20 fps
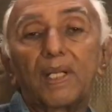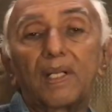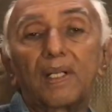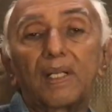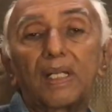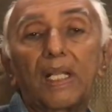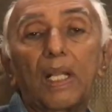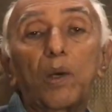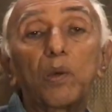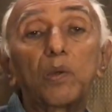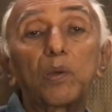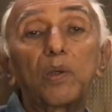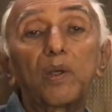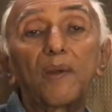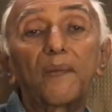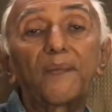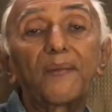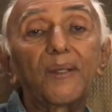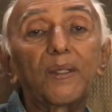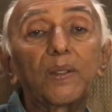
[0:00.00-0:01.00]
Now
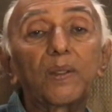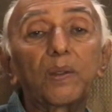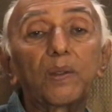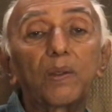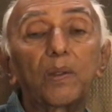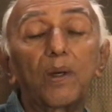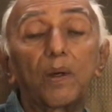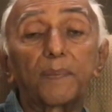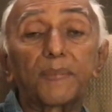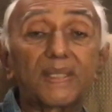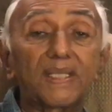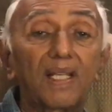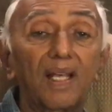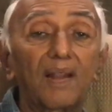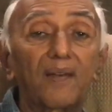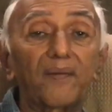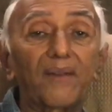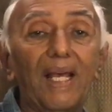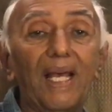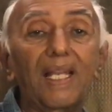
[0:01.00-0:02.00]
if you
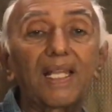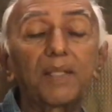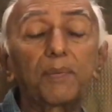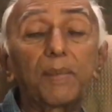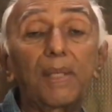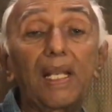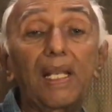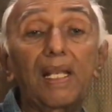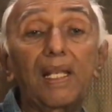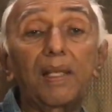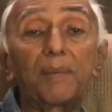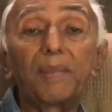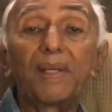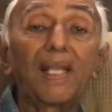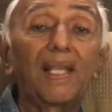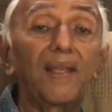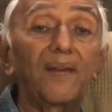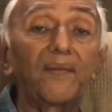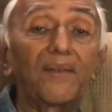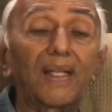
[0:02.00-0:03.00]
observe animal
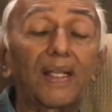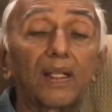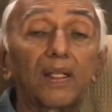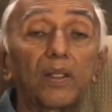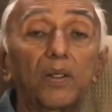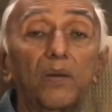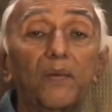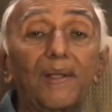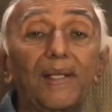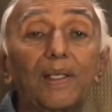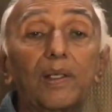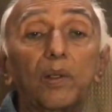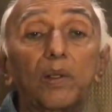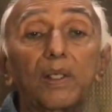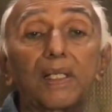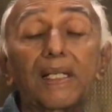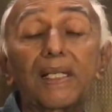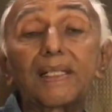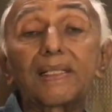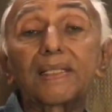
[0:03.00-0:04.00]
behavior, you will
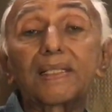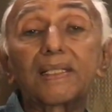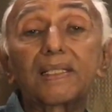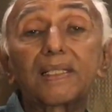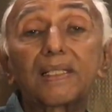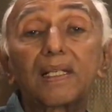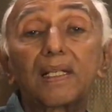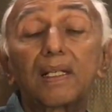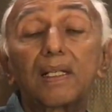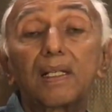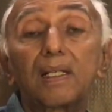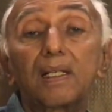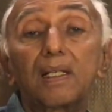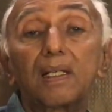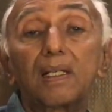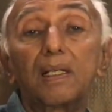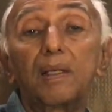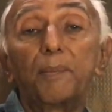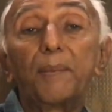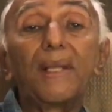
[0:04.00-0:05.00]
notice
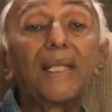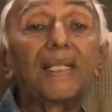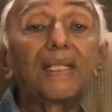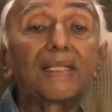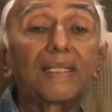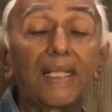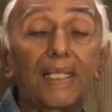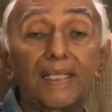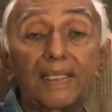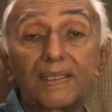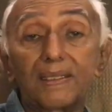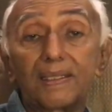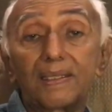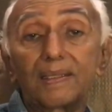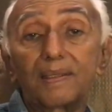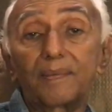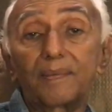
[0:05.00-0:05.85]
many things.